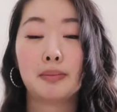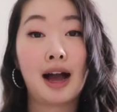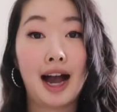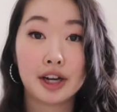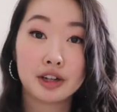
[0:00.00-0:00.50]
a
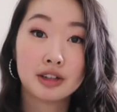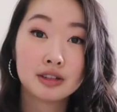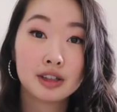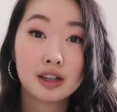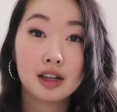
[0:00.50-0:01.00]

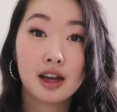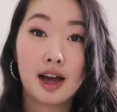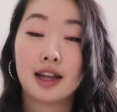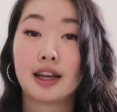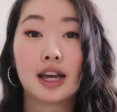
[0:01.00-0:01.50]
pattern
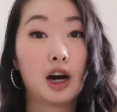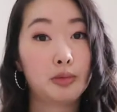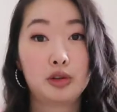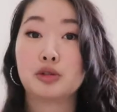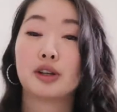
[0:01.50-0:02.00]
and like
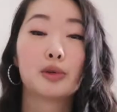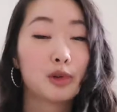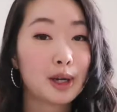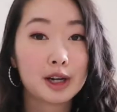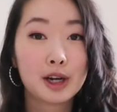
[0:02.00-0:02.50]
help you do it
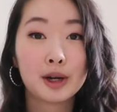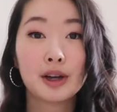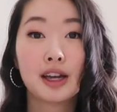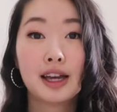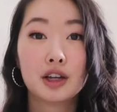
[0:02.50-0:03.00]
quicker.